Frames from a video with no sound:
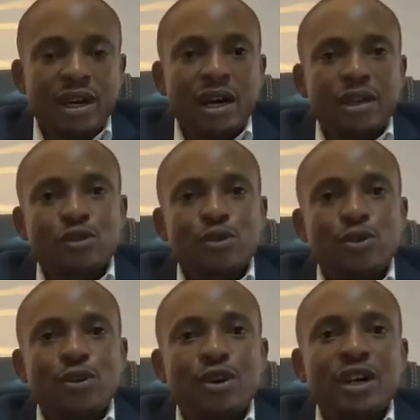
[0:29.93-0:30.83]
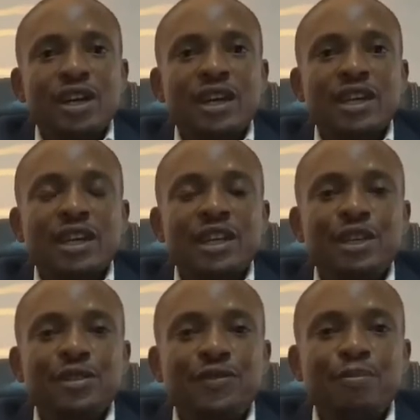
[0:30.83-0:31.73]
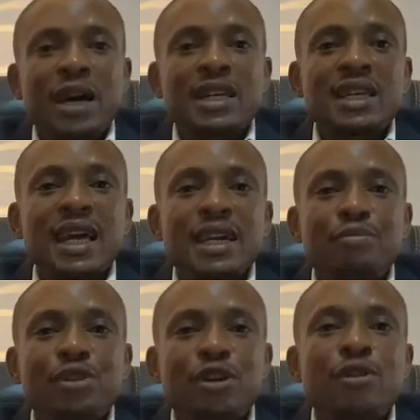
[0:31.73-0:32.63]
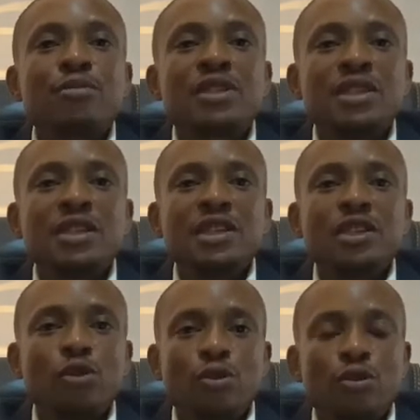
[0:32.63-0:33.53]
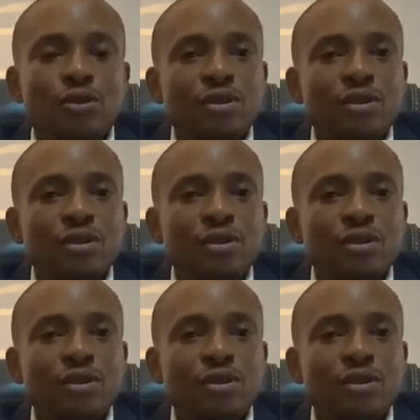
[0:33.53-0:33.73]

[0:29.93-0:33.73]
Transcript: So if partner A becomes CEO,